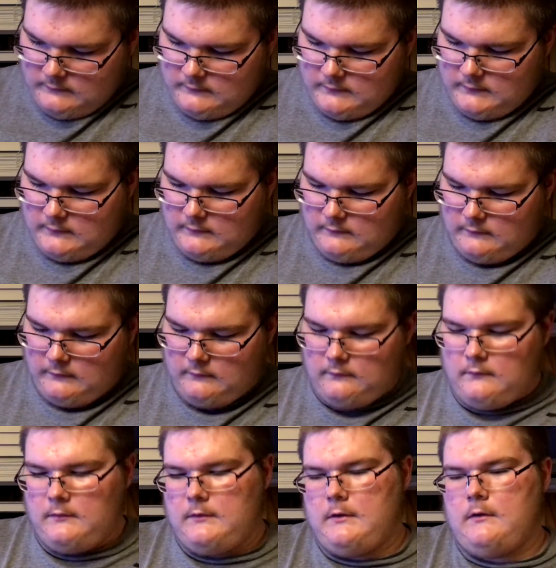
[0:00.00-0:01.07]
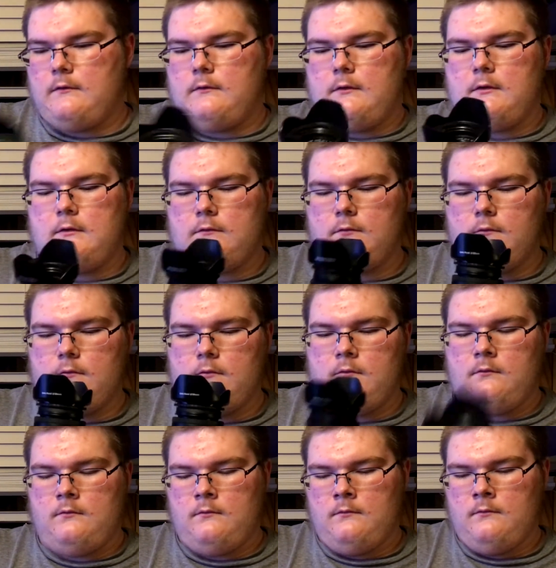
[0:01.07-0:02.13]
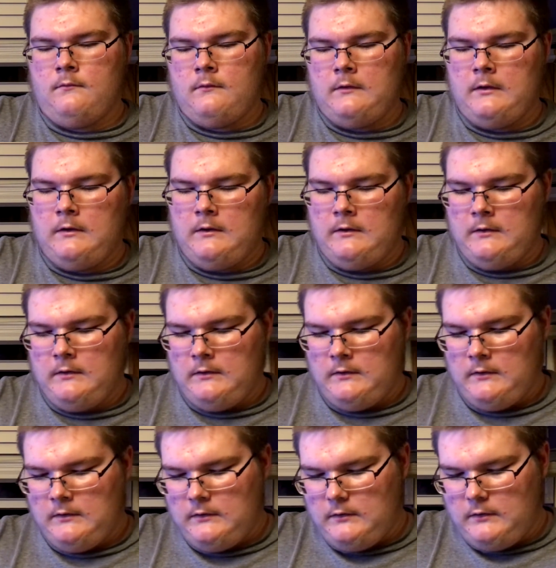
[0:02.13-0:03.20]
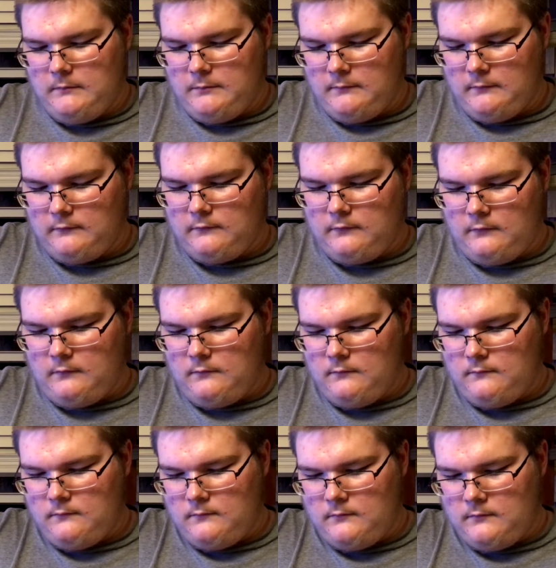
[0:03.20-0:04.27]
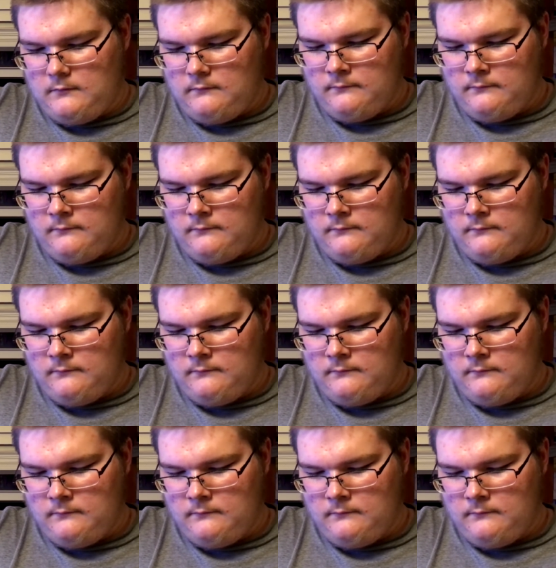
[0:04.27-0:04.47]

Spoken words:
And you're just going to turn it down, and then it's on. You can pretty much turn it on.